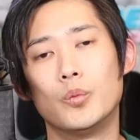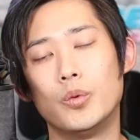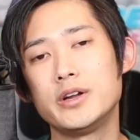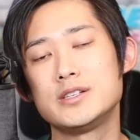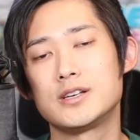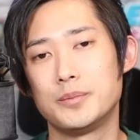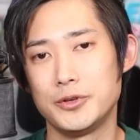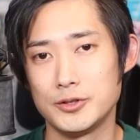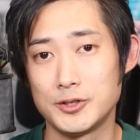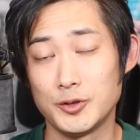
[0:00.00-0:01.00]
What is up,
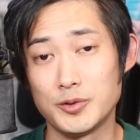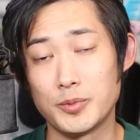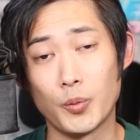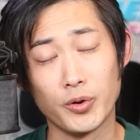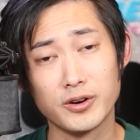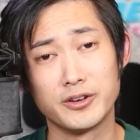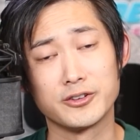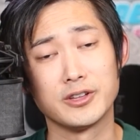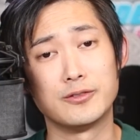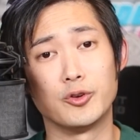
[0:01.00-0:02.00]
YouTube? We're
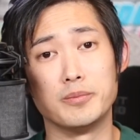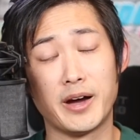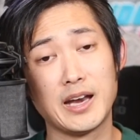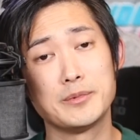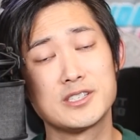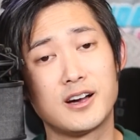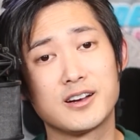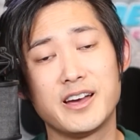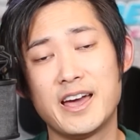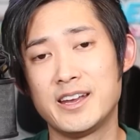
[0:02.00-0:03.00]
underleveled. My name is
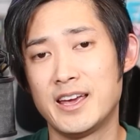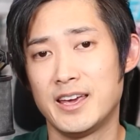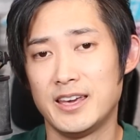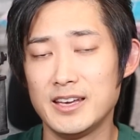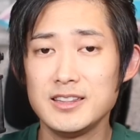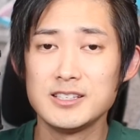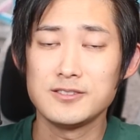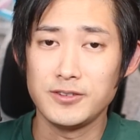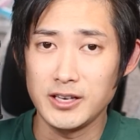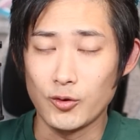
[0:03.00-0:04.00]
Taka, and in
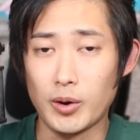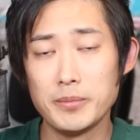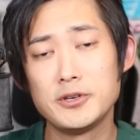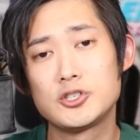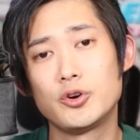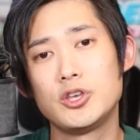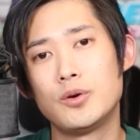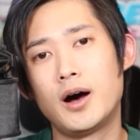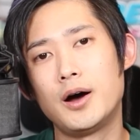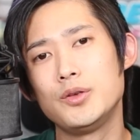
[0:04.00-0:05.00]
this video, I'm going to be showing you
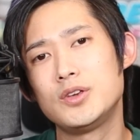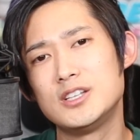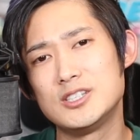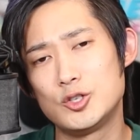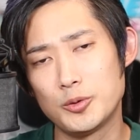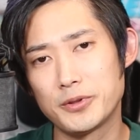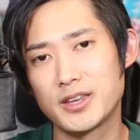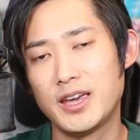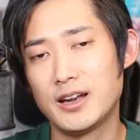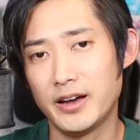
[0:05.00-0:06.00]
how you can
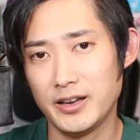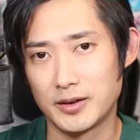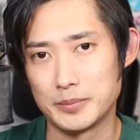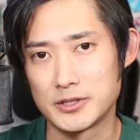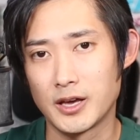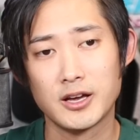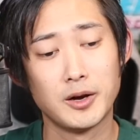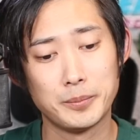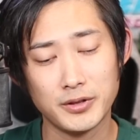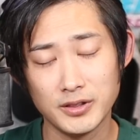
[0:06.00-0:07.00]
duplicate items
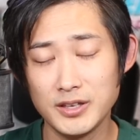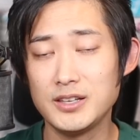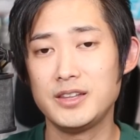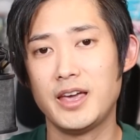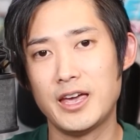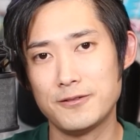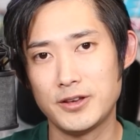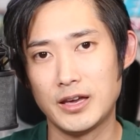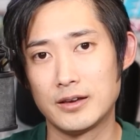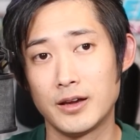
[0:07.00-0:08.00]
completely
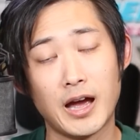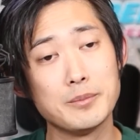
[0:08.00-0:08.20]
AFK.